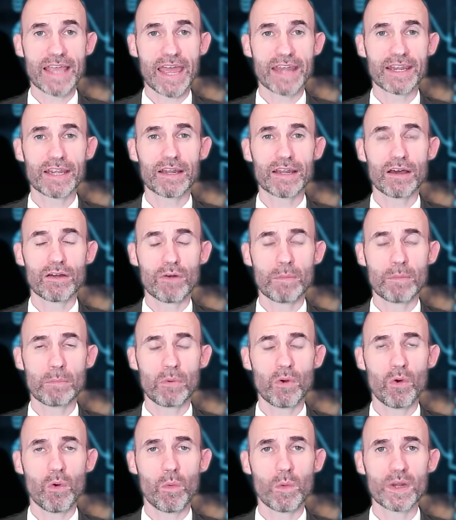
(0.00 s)
And in our
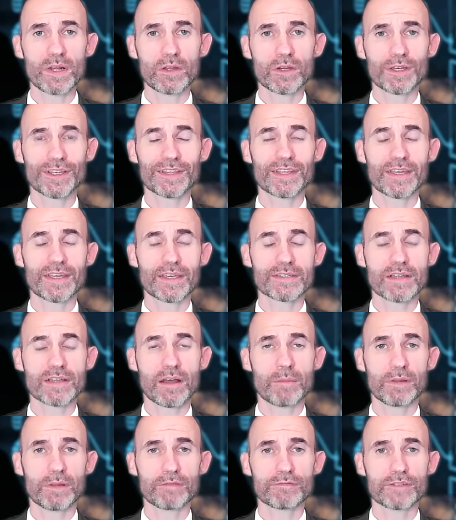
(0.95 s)
report, we look at the
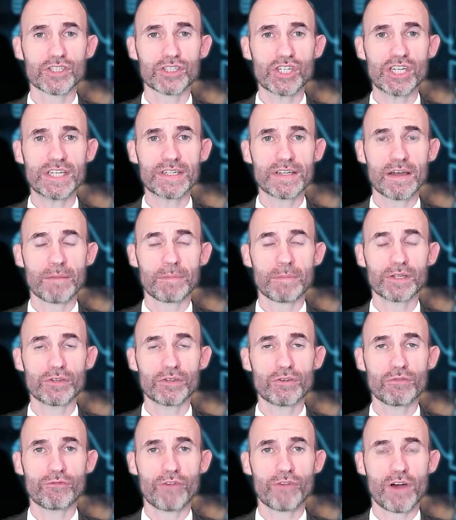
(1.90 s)
example of
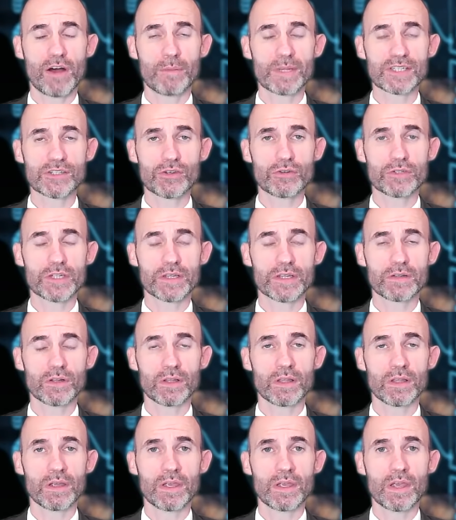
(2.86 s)
GW Pharmaceutical,